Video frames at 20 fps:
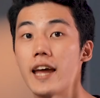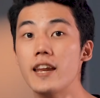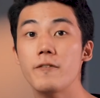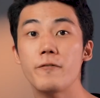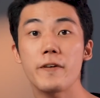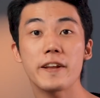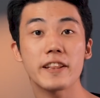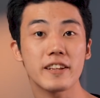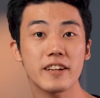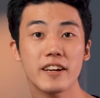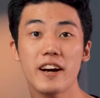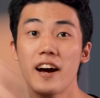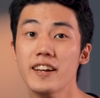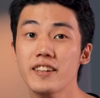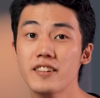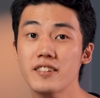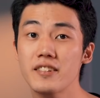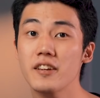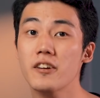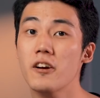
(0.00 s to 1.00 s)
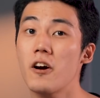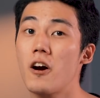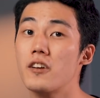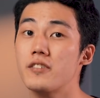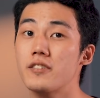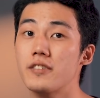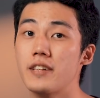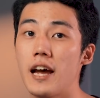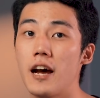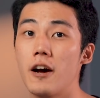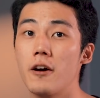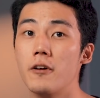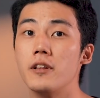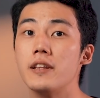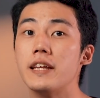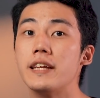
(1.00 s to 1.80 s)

And if it cuts the cost down,